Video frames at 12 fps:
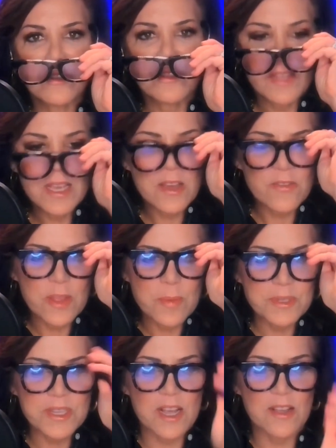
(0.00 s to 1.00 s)
think of
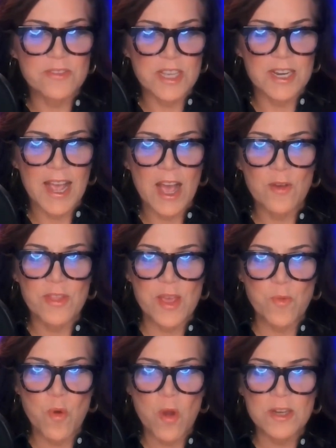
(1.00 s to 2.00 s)
themselves and how
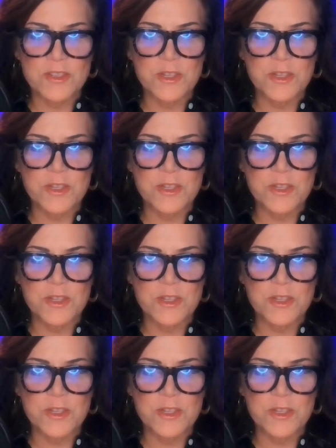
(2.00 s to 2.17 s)
they want